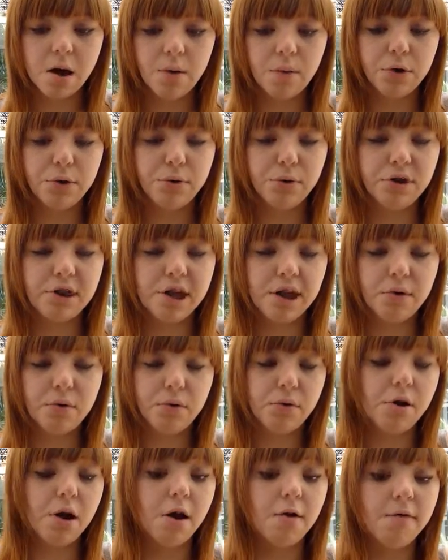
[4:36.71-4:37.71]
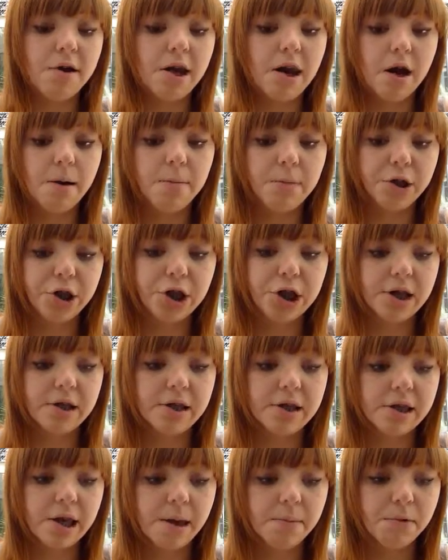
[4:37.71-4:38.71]
which would then also realign my chin
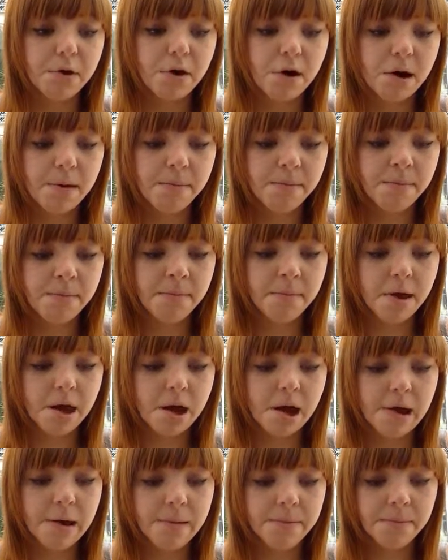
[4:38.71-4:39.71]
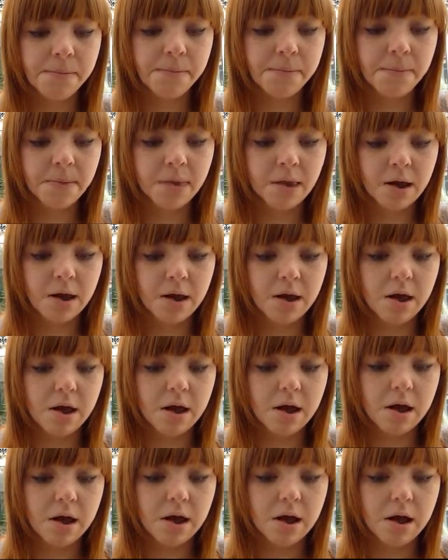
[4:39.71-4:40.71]
at the same time. And
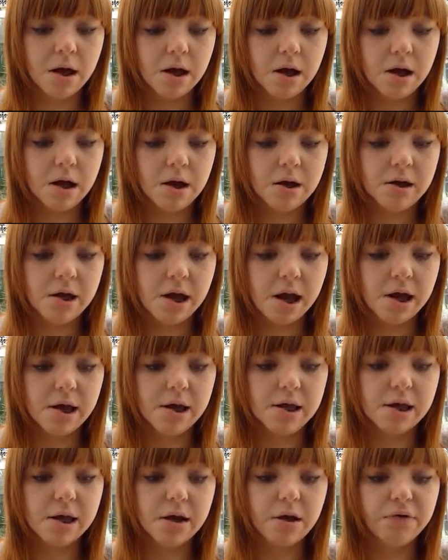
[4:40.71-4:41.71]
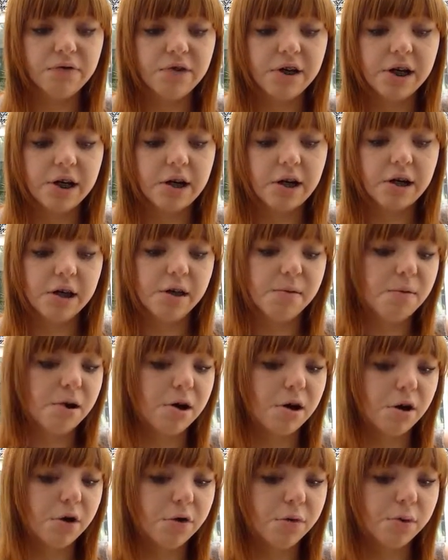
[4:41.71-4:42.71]
yeah, he said I was really lucky as
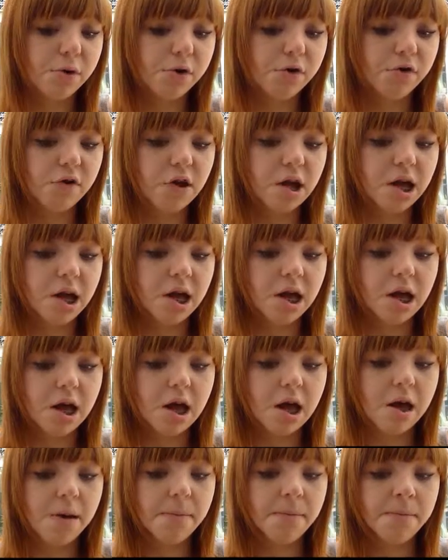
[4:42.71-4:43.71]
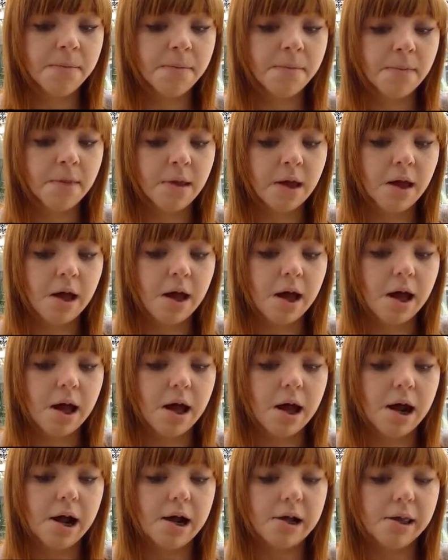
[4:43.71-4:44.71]
my nose was straight.
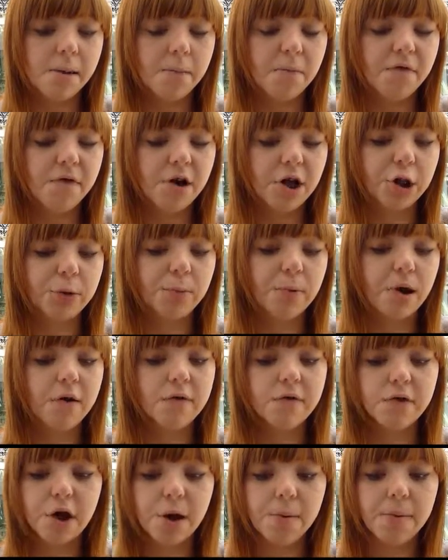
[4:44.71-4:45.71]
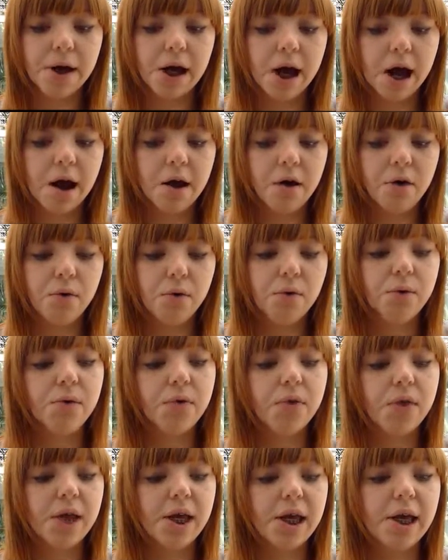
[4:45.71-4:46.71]
As hemifacial microsomia can
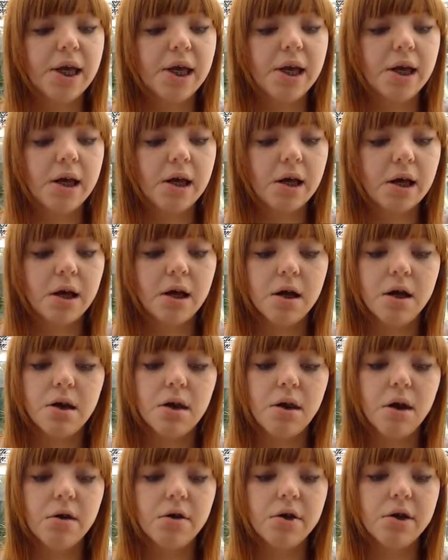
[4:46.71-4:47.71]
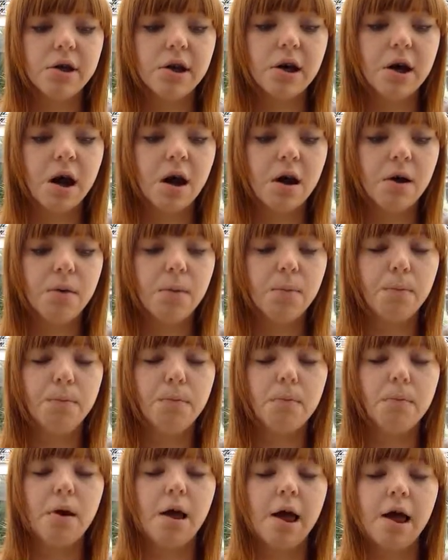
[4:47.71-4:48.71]
cause the nose to go
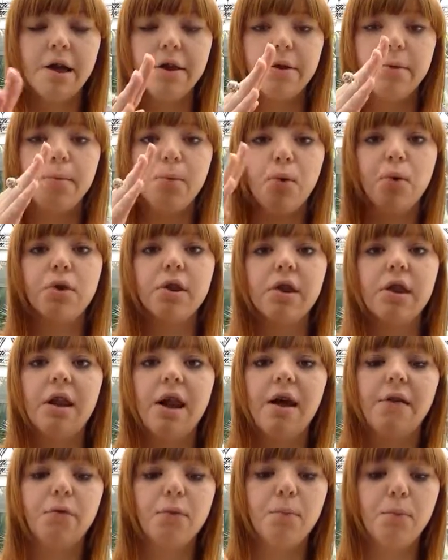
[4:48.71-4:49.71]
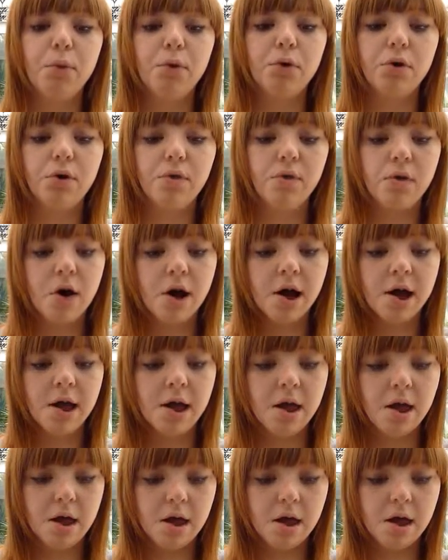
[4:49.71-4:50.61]
like either more to the left and more to the right